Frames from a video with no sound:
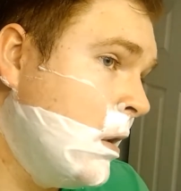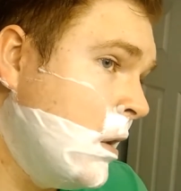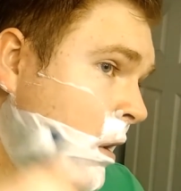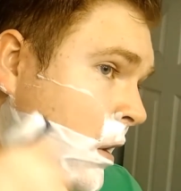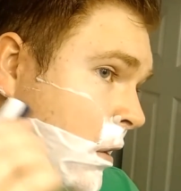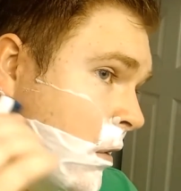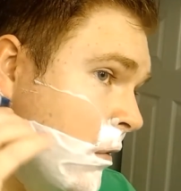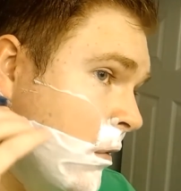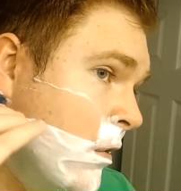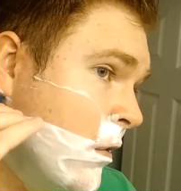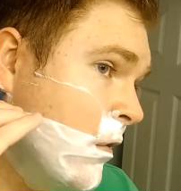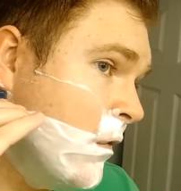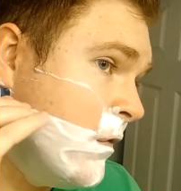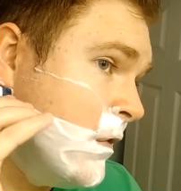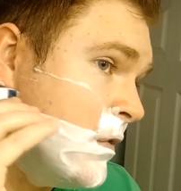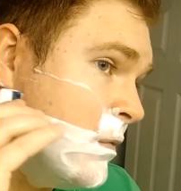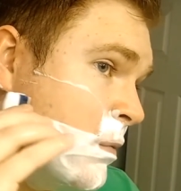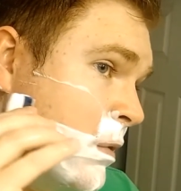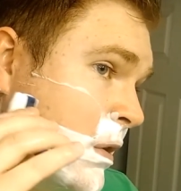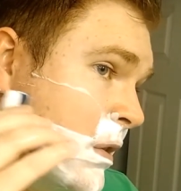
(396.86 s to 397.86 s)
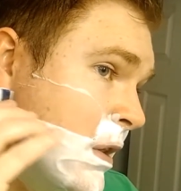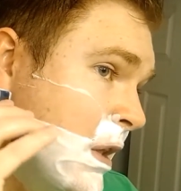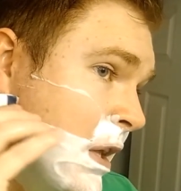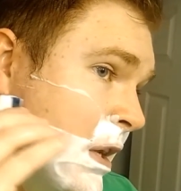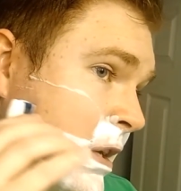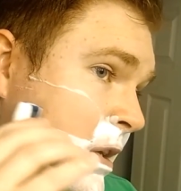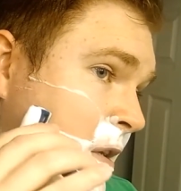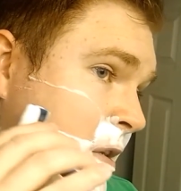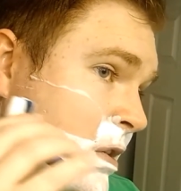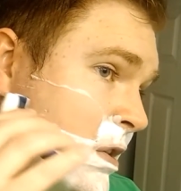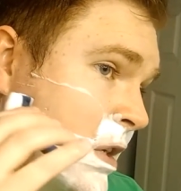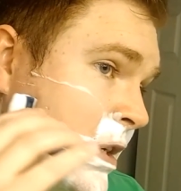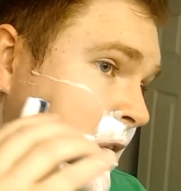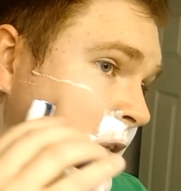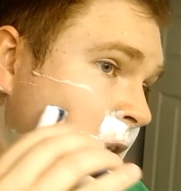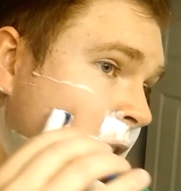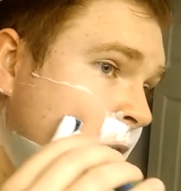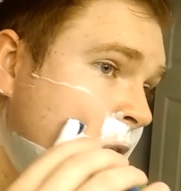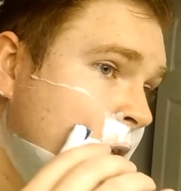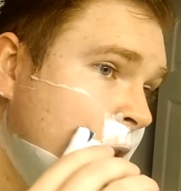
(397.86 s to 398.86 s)
I don't know if it's worth getting
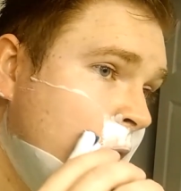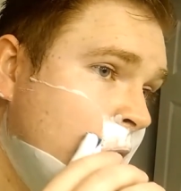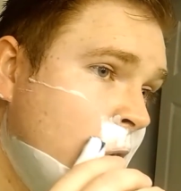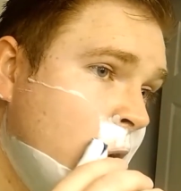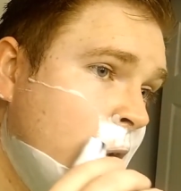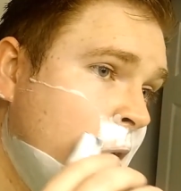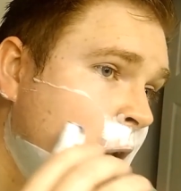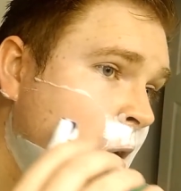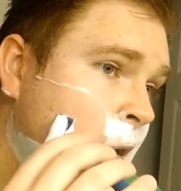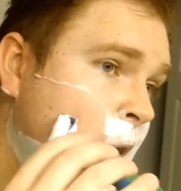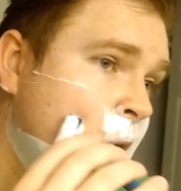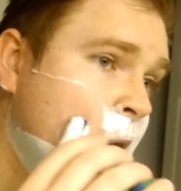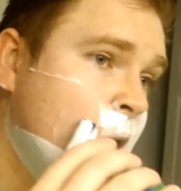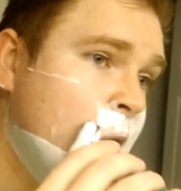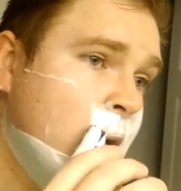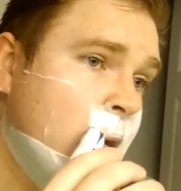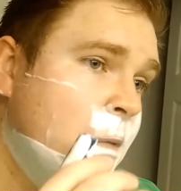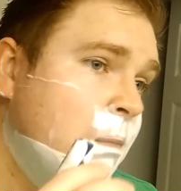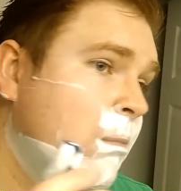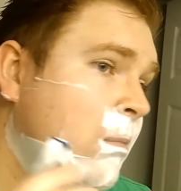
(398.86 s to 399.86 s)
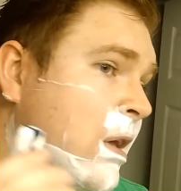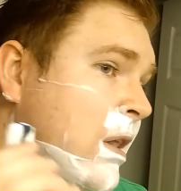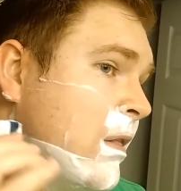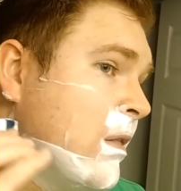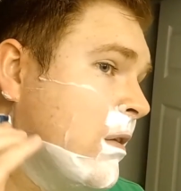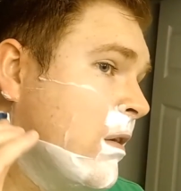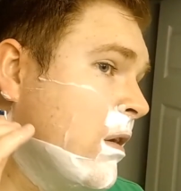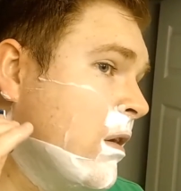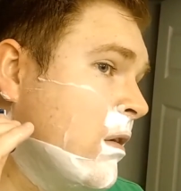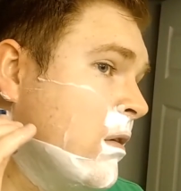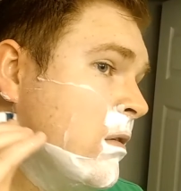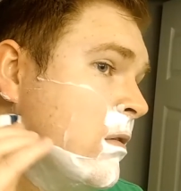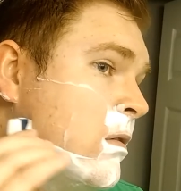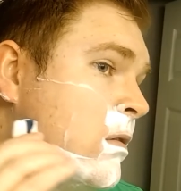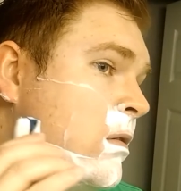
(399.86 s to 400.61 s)
just menthol.